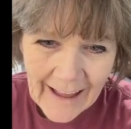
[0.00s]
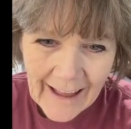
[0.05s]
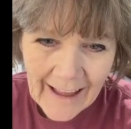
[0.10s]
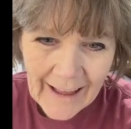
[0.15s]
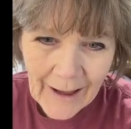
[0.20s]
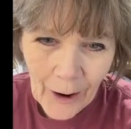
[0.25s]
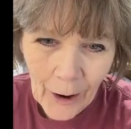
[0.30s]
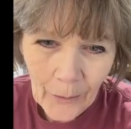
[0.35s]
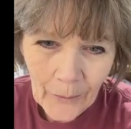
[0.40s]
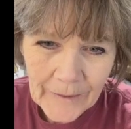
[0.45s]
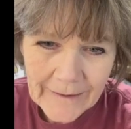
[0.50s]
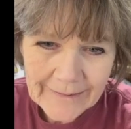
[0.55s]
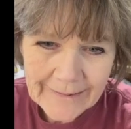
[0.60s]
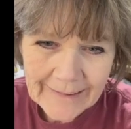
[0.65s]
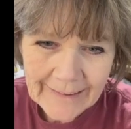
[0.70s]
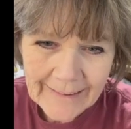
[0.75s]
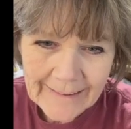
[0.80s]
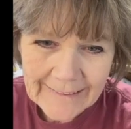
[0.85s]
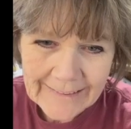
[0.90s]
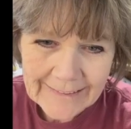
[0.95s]
I
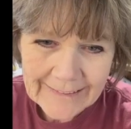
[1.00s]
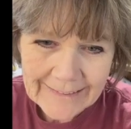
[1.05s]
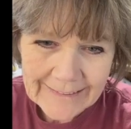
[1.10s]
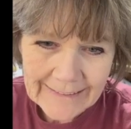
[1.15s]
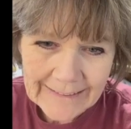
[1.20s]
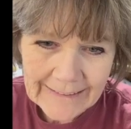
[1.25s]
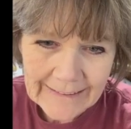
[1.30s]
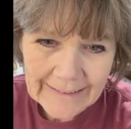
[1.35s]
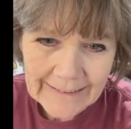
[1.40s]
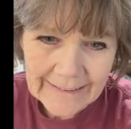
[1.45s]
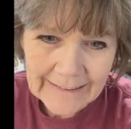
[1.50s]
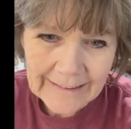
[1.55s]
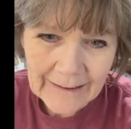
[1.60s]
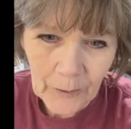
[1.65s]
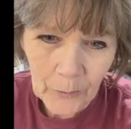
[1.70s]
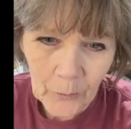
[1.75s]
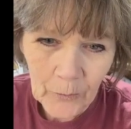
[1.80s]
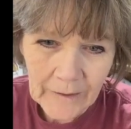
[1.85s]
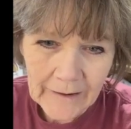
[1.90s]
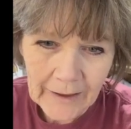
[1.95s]
always like seeing
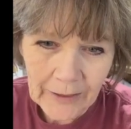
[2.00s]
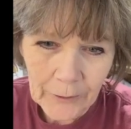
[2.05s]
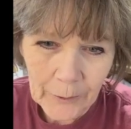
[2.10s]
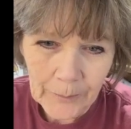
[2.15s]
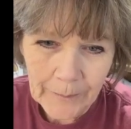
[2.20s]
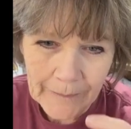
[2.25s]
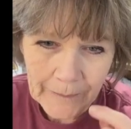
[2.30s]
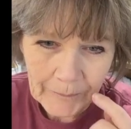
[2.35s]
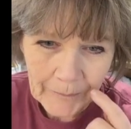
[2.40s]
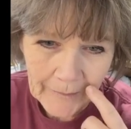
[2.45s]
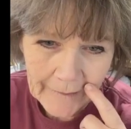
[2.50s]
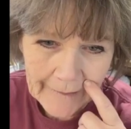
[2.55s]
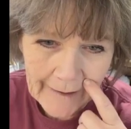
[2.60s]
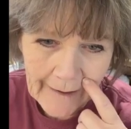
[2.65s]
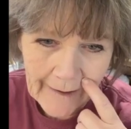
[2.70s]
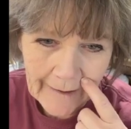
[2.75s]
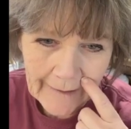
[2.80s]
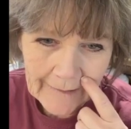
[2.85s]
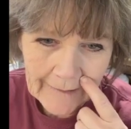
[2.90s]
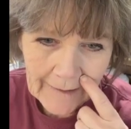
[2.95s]
what other people
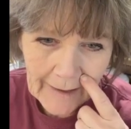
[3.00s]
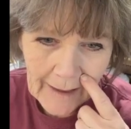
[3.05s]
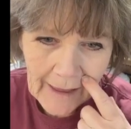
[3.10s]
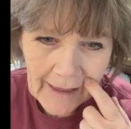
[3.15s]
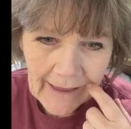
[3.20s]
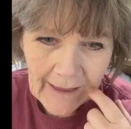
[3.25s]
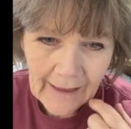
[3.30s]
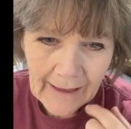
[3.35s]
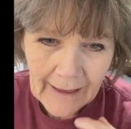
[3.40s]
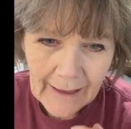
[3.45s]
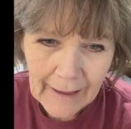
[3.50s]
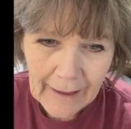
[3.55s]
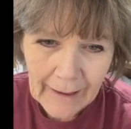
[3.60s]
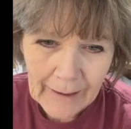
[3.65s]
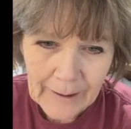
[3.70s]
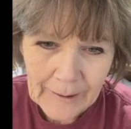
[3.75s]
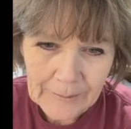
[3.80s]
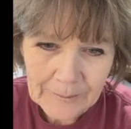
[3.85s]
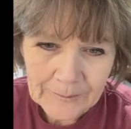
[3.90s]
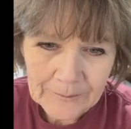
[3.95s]
got.
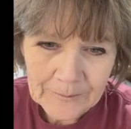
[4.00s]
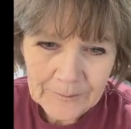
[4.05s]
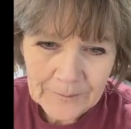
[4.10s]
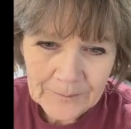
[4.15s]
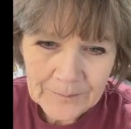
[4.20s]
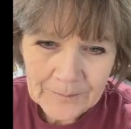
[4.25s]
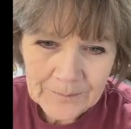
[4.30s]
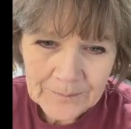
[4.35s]
Um,